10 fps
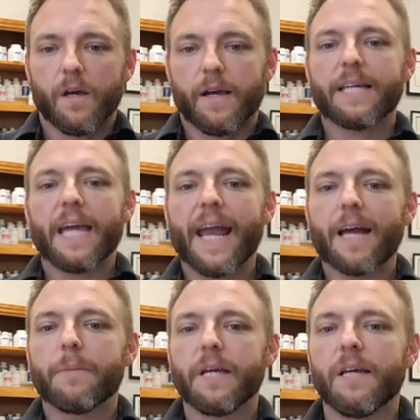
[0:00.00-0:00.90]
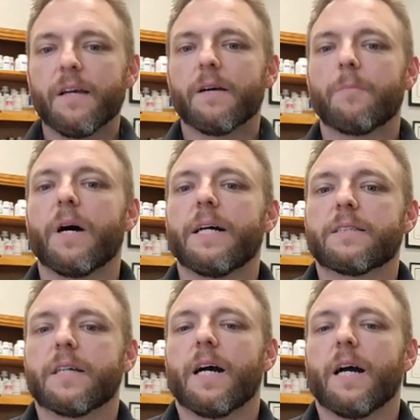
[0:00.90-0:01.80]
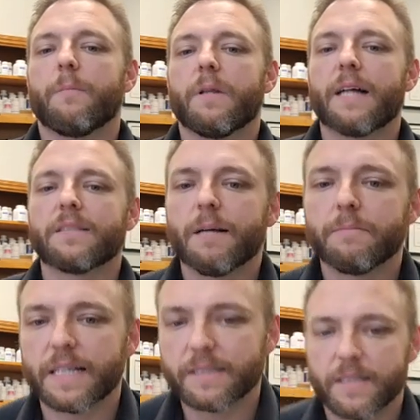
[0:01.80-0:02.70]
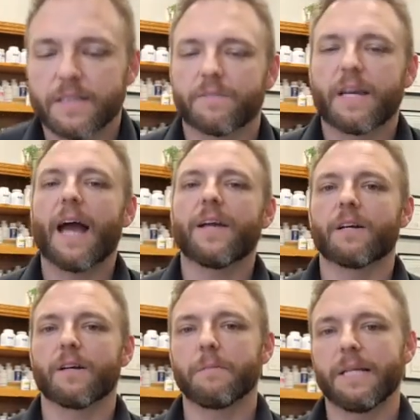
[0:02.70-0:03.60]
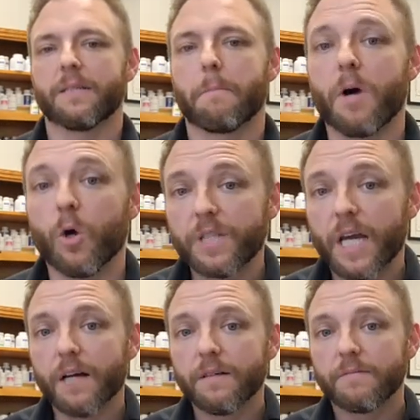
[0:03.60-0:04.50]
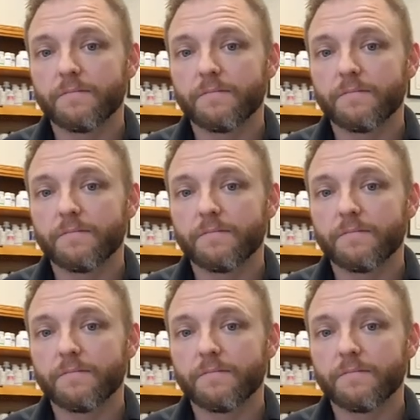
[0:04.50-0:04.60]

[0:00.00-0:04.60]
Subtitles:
It can be, but a lot of times that scent of cat urine means ammonia.